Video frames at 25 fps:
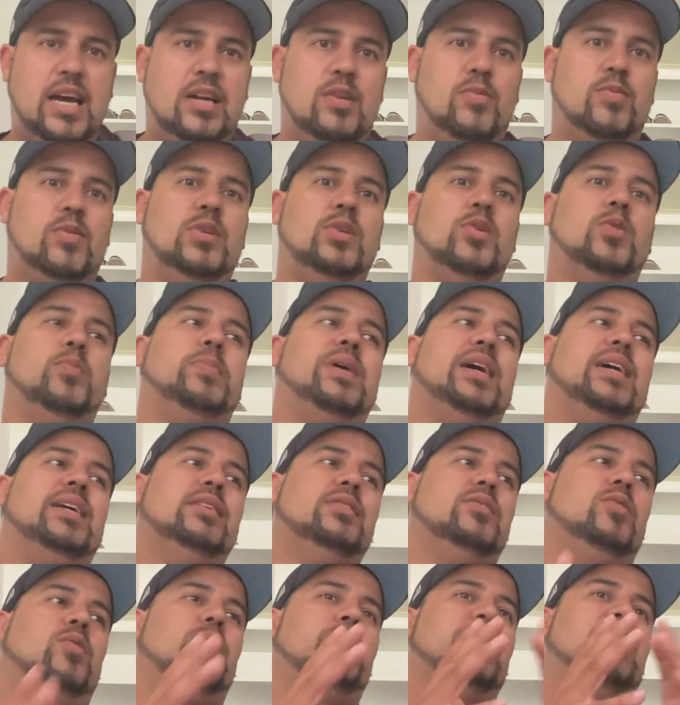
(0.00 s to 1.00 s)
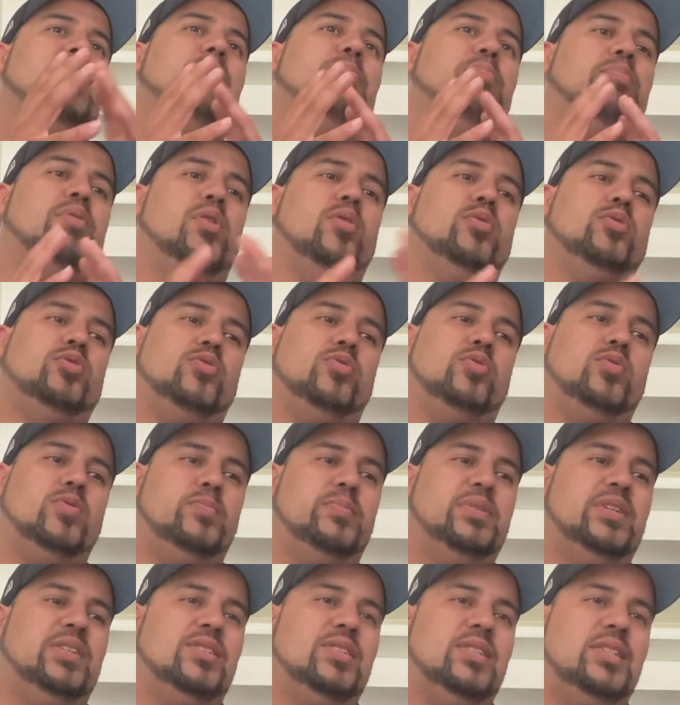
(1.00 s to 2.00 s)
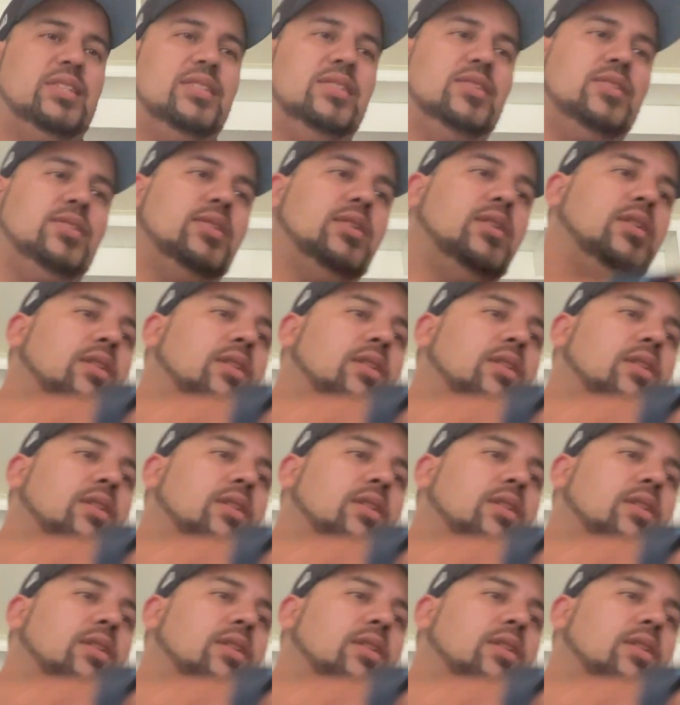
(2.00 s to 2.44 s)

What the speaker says: I don't want nobody knowing my personal business,